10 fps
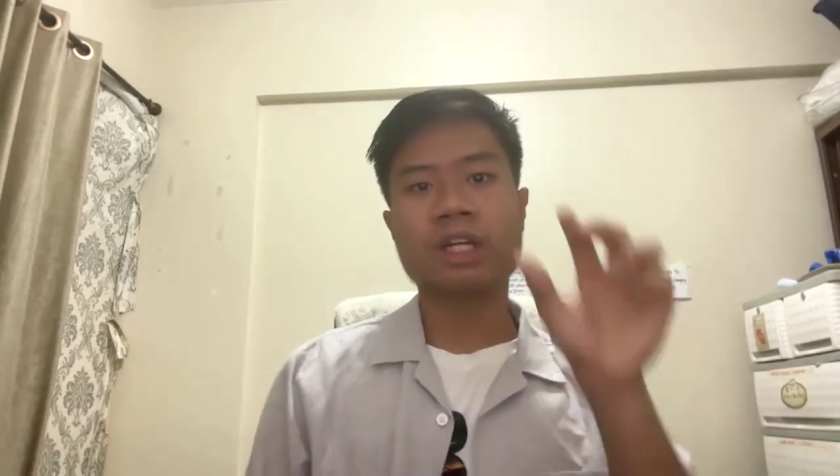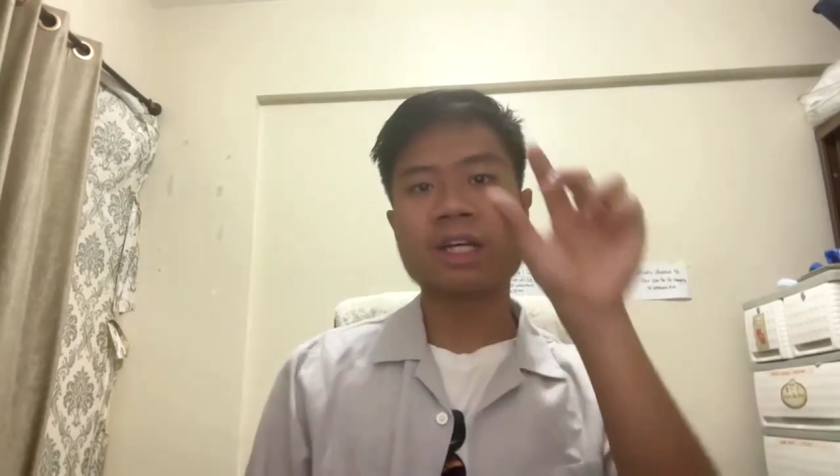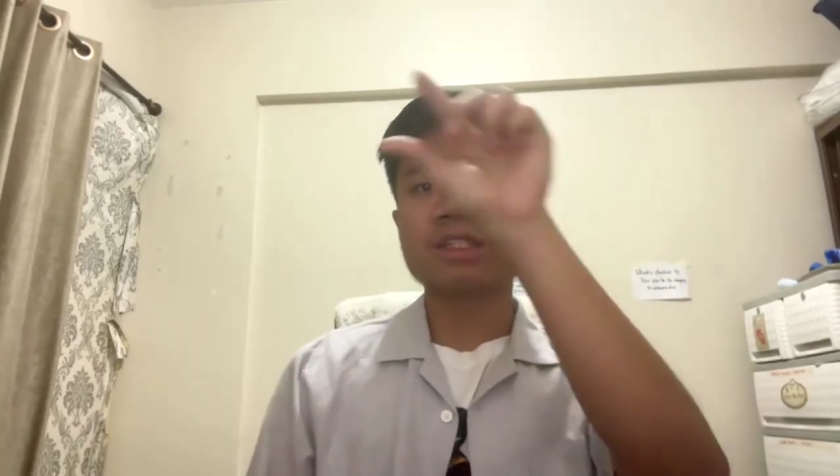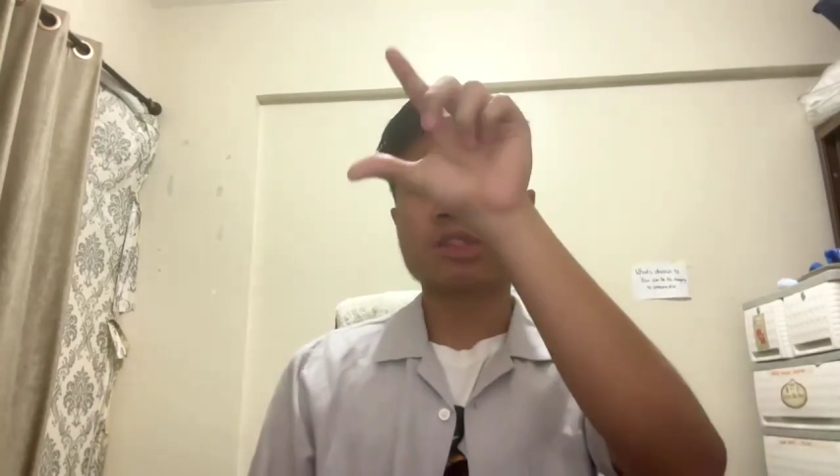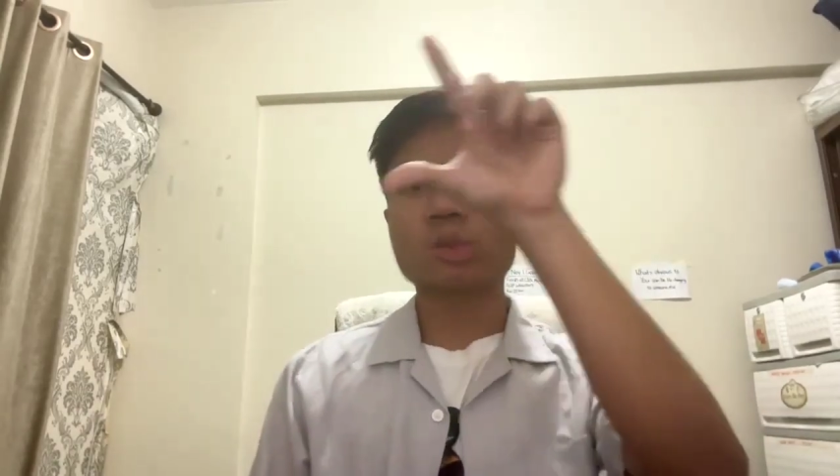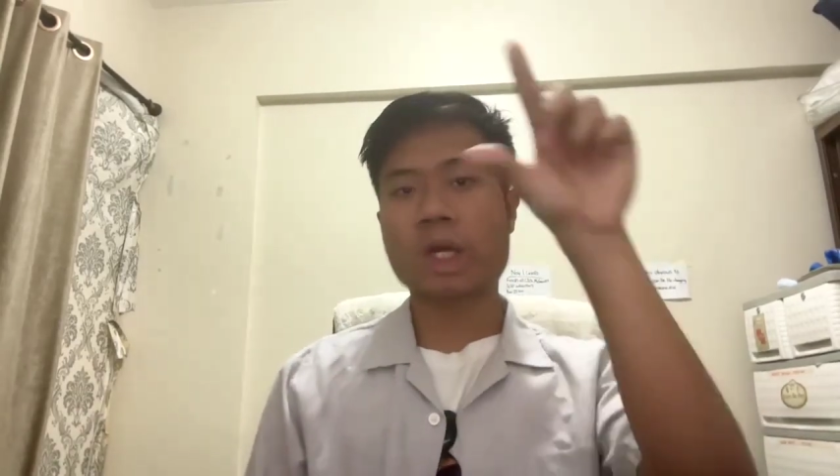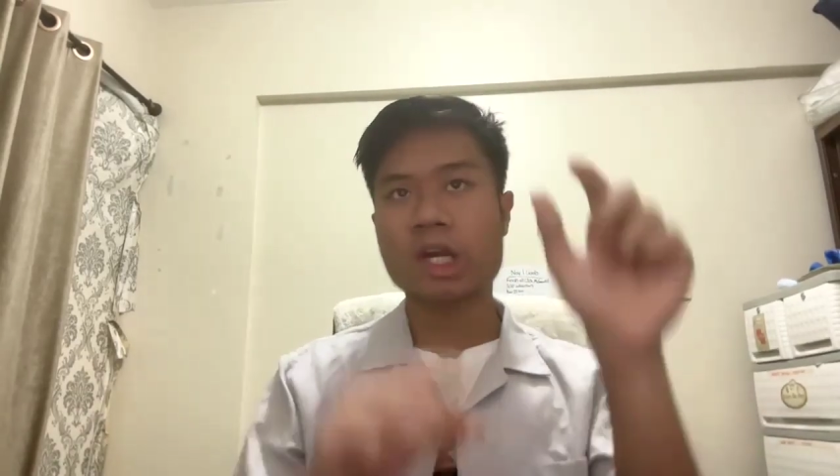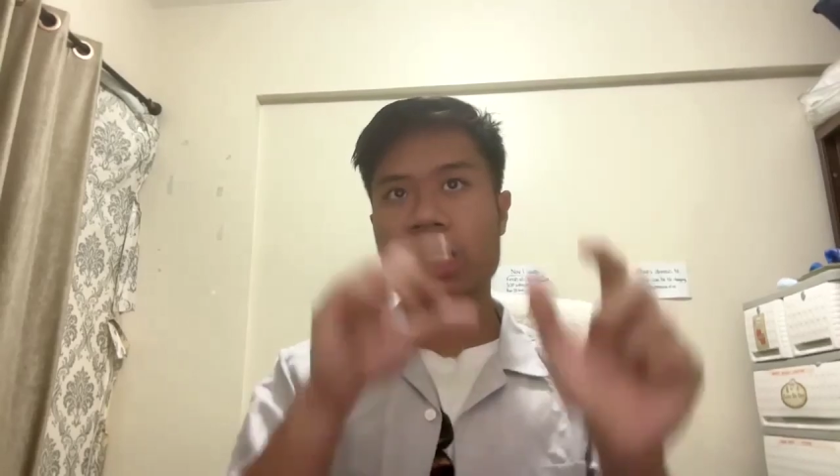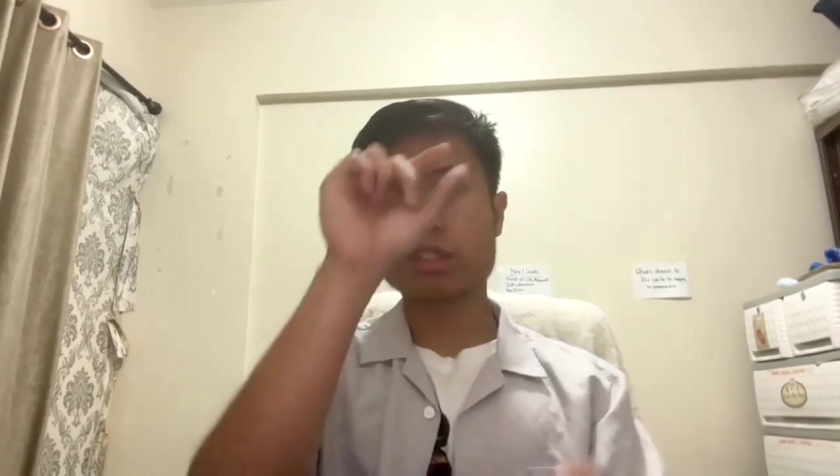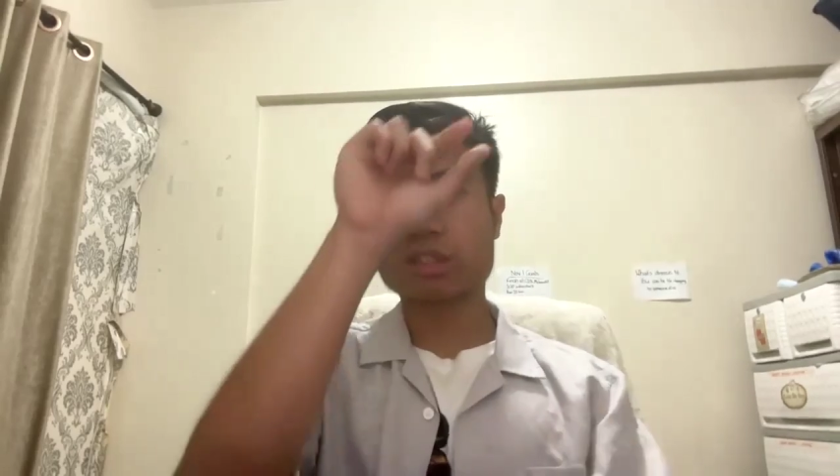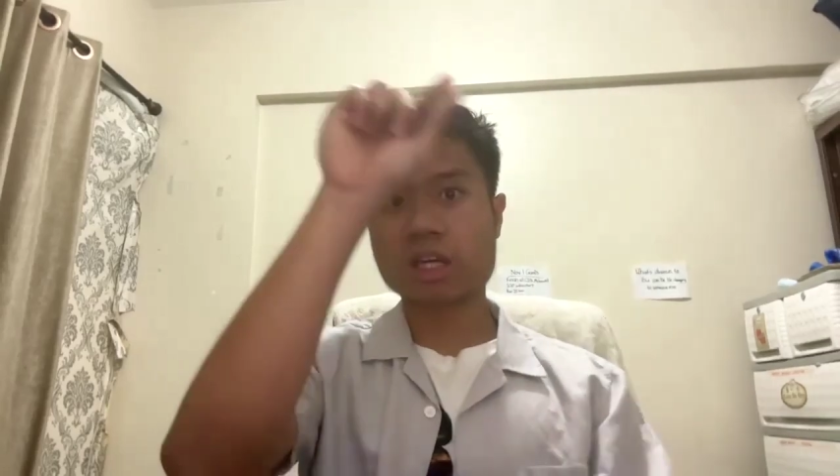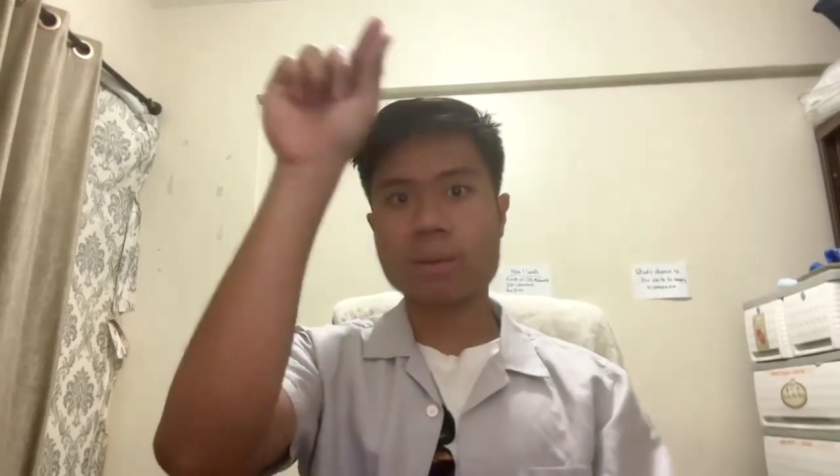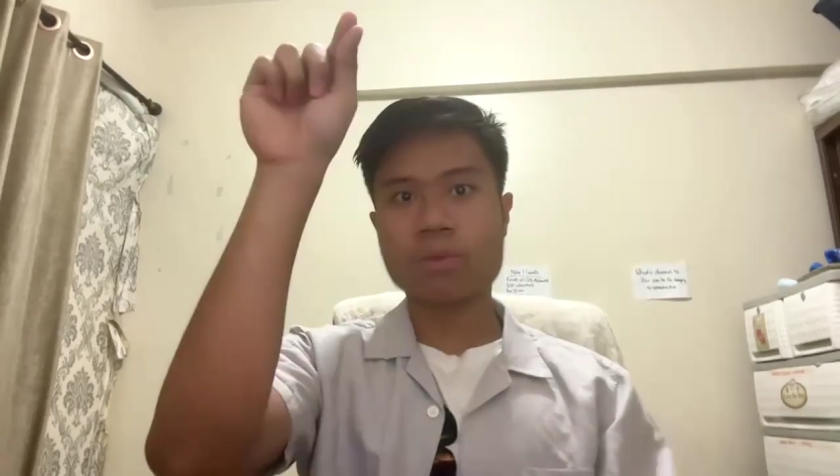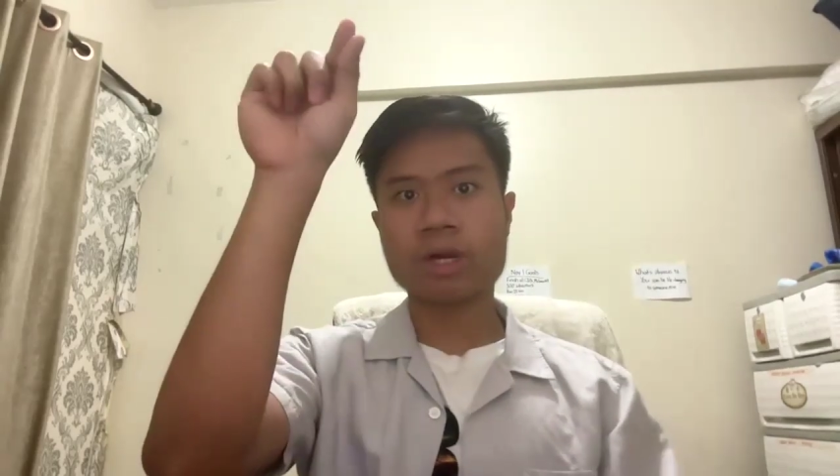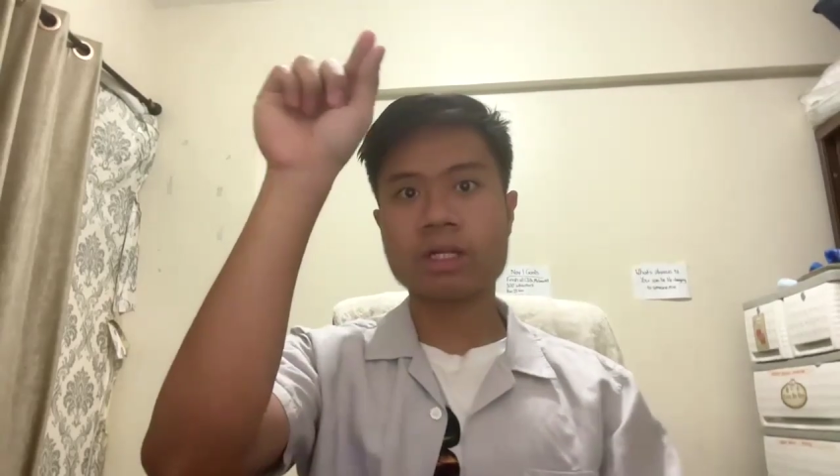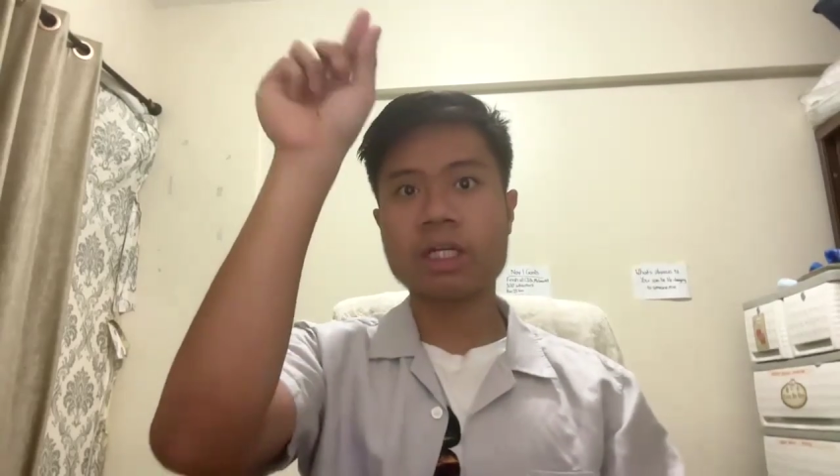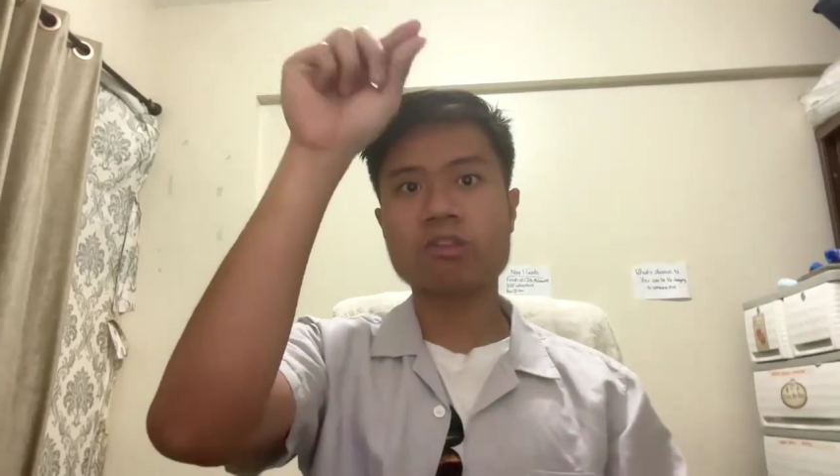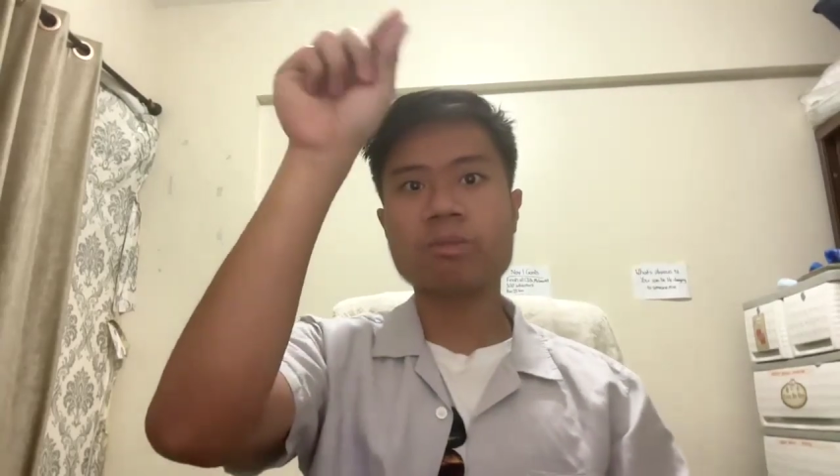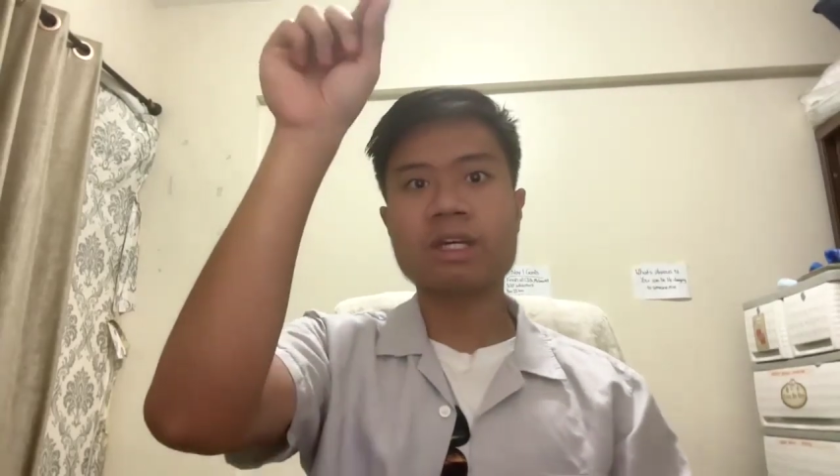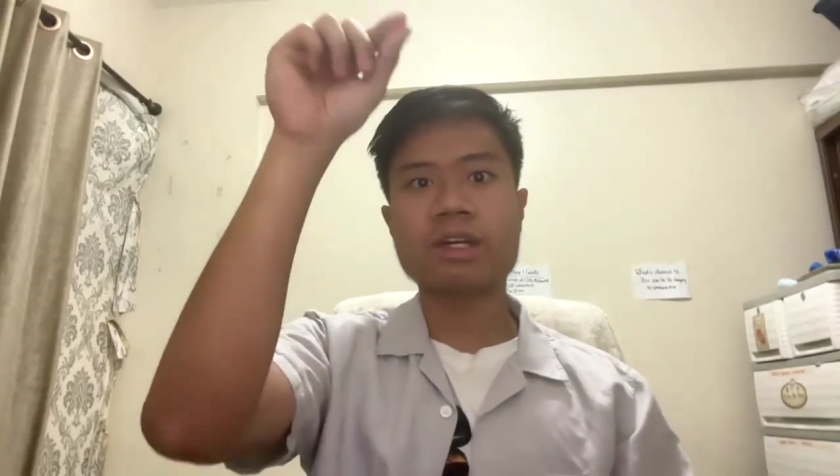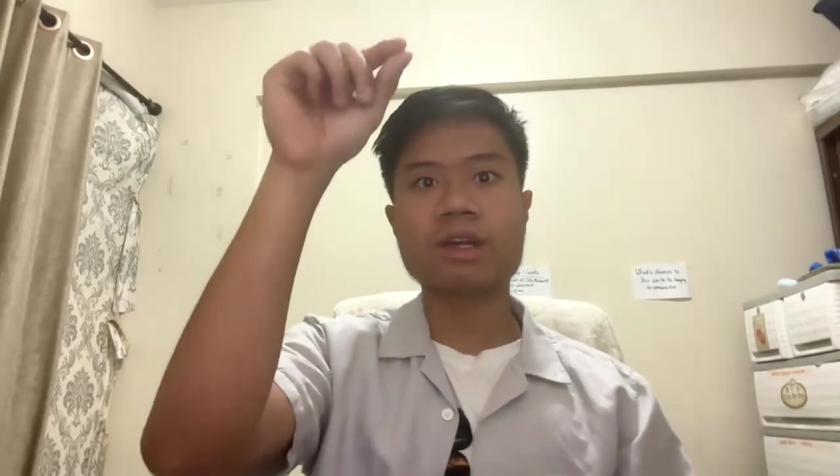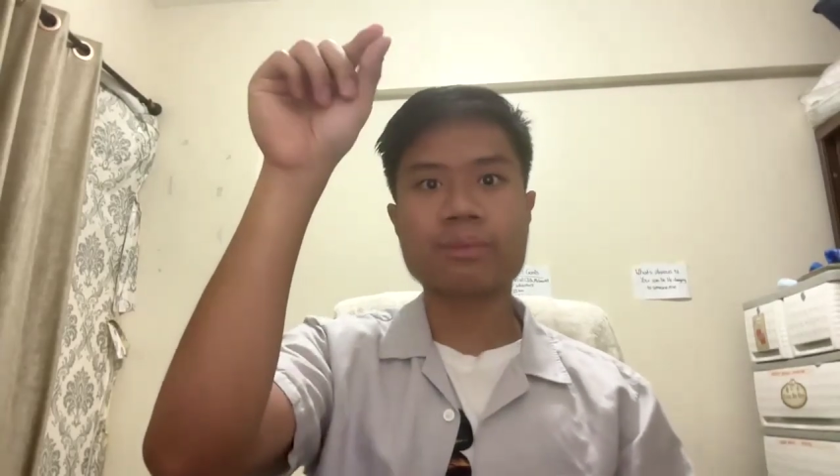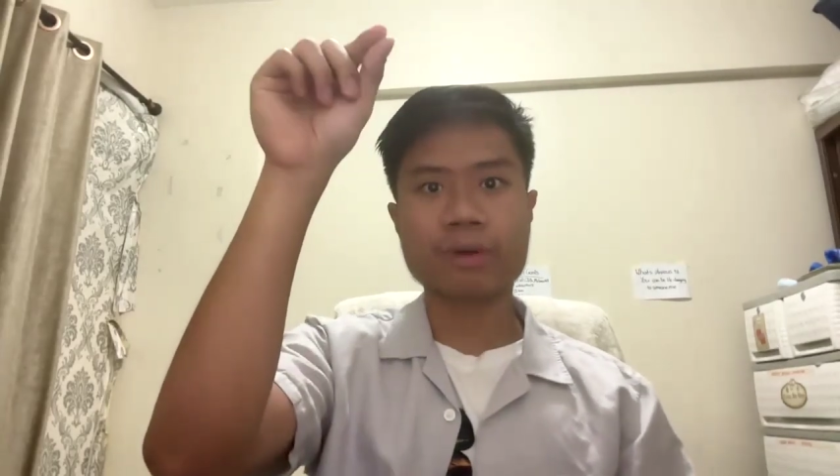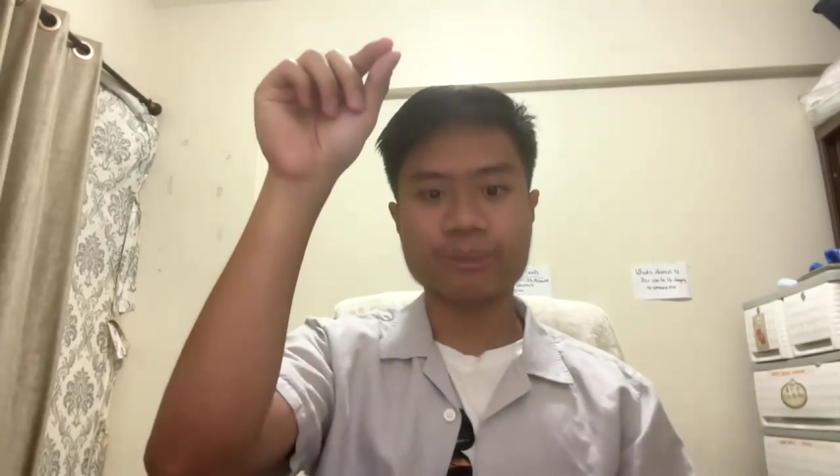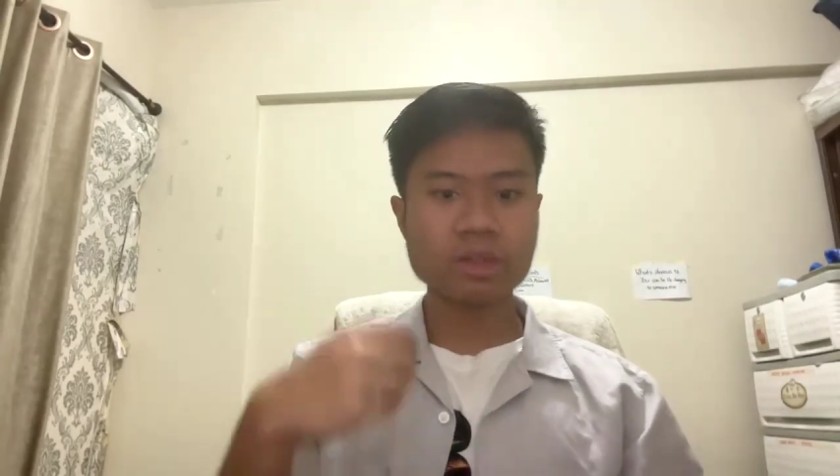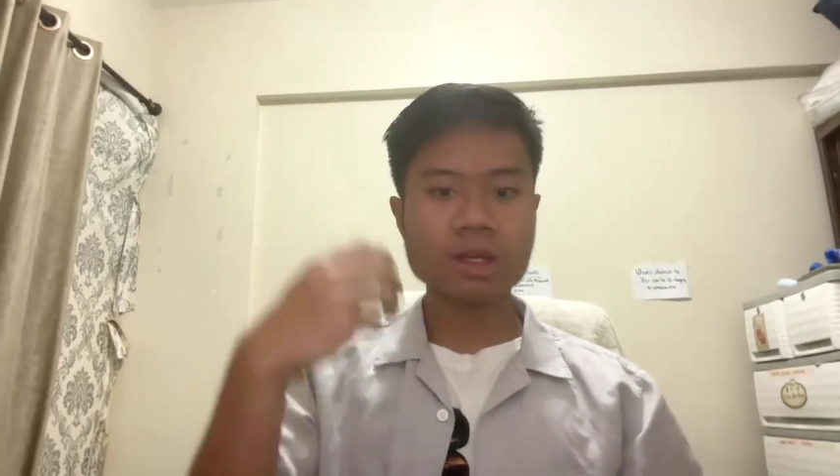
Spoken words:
On each square in the top right, there will be a number.